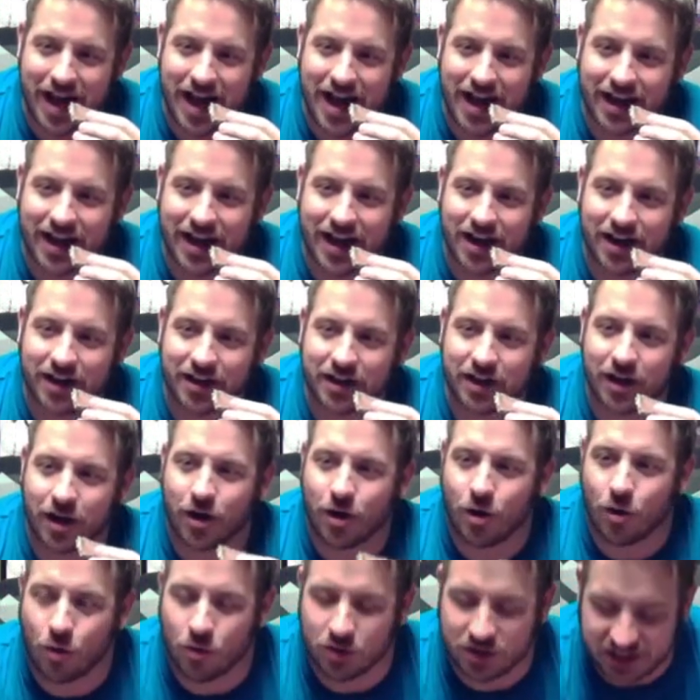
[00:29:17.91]
I gotta
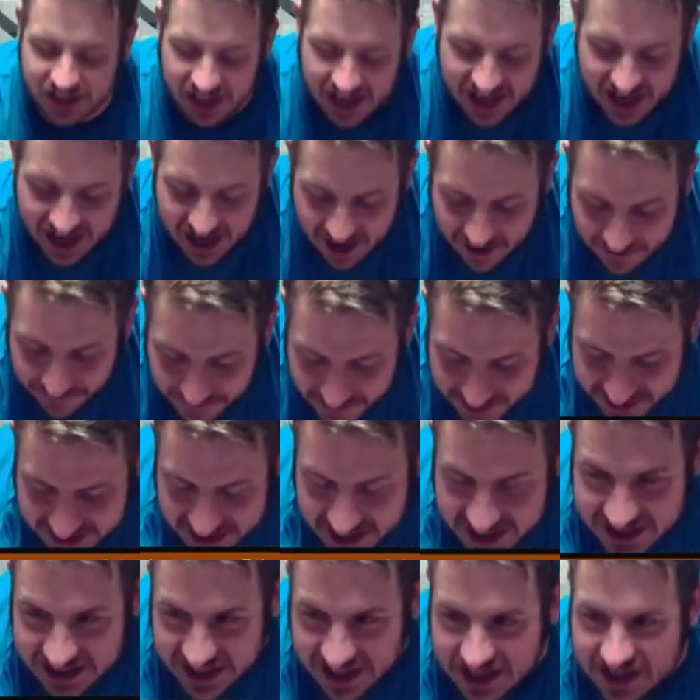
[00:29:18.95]
go. TF and
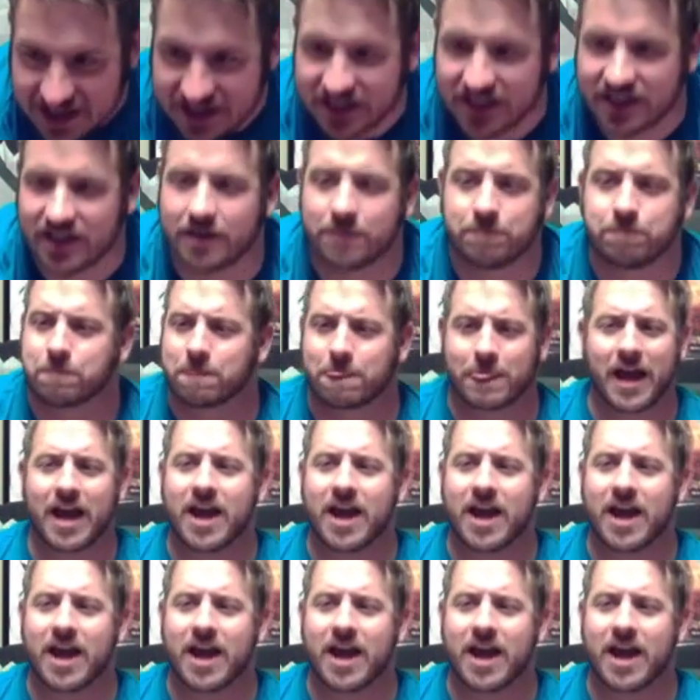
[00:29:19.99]
Tintin.